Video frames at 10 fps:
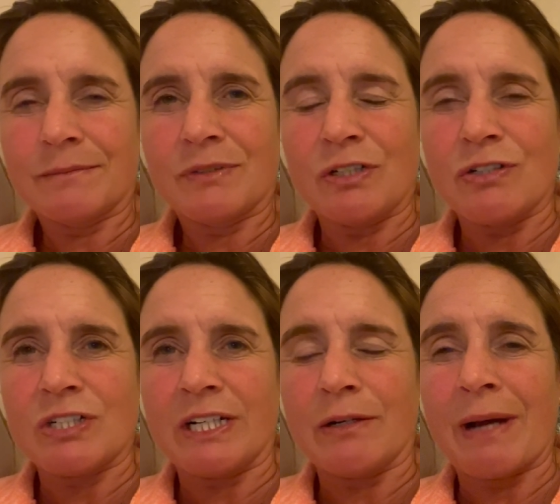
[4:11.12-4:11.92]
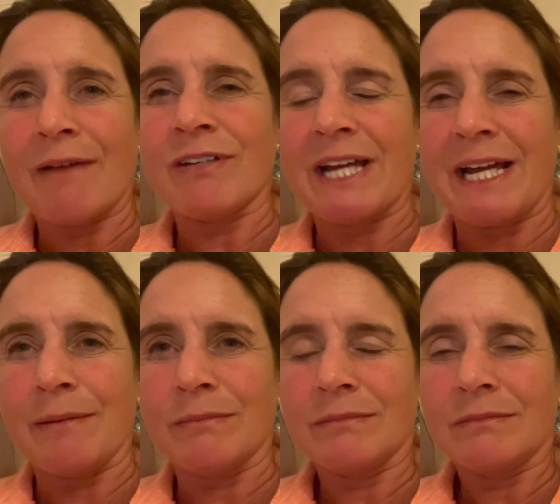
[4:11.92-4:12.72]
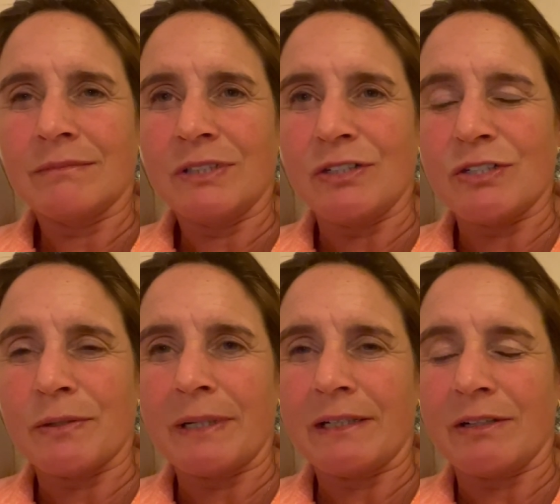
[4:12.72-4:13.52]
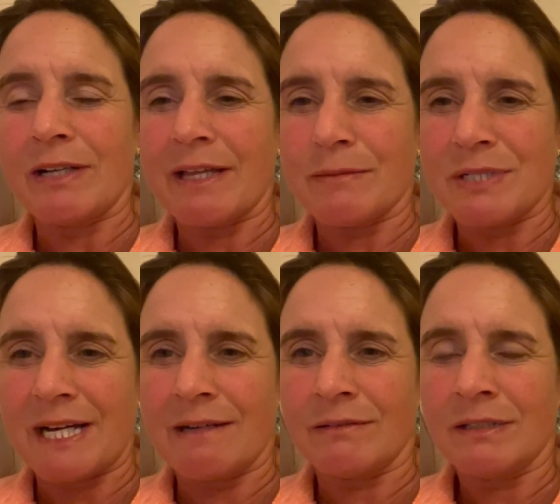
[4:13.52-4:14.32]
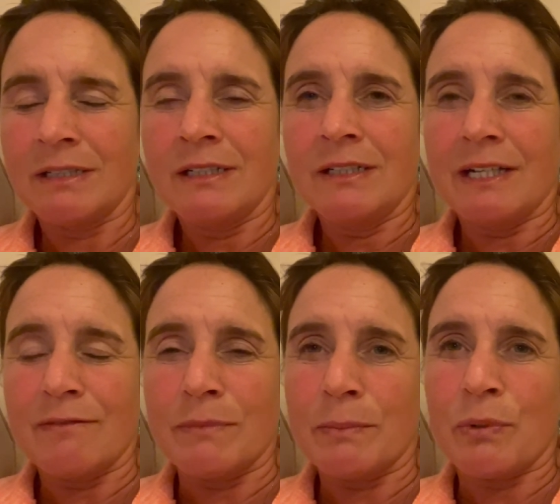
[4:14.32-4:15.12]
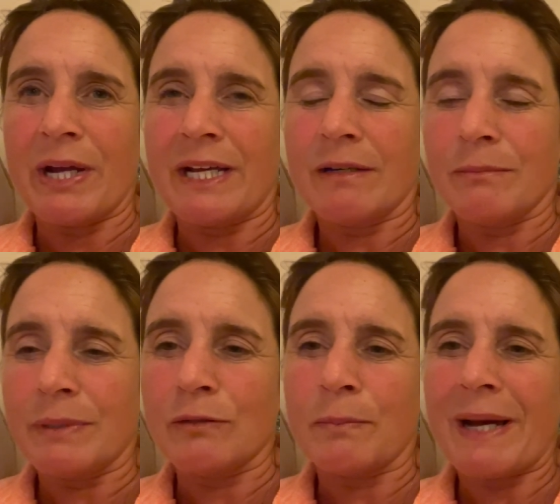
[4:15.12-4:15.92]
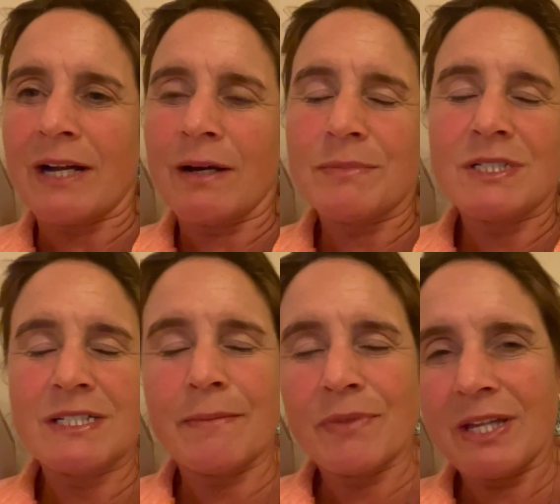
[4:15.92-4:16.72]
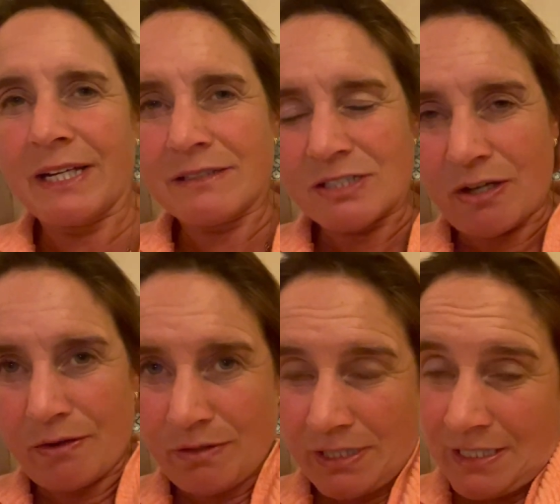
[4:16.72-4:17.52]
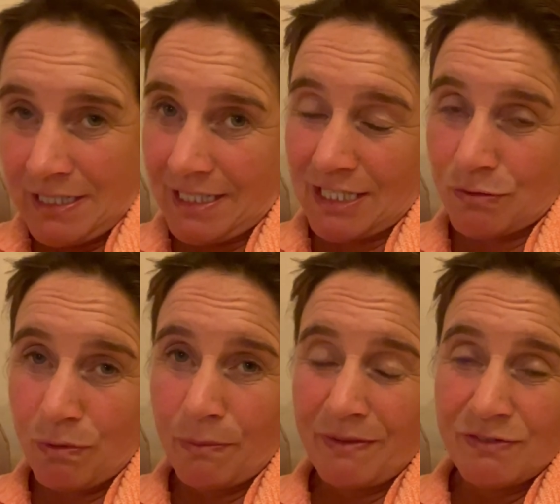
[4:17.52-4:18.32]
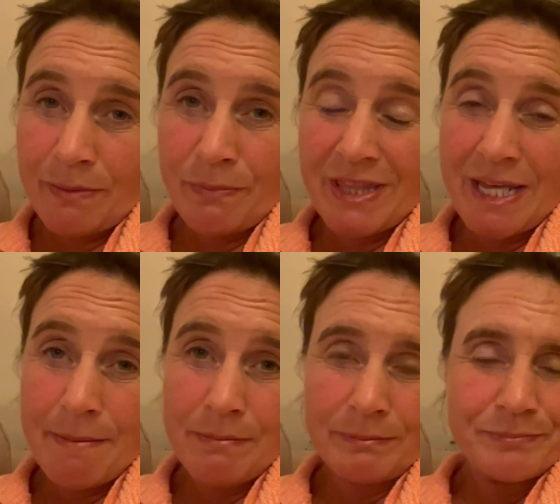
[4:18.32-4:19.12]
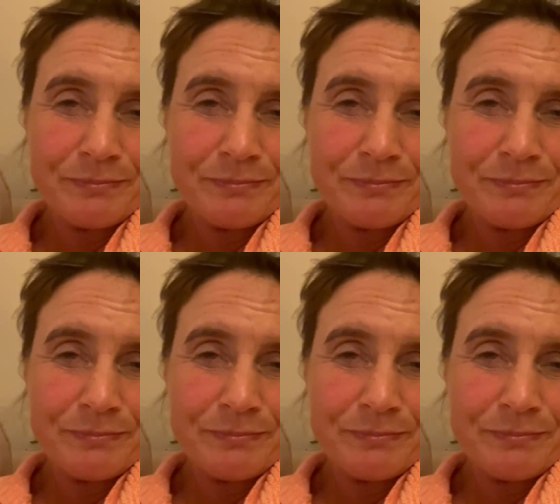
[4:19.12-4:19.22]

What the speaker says: Usually you have an aim, you do it, you let them down, give them a break and build back up to something. So that's what we've done with him.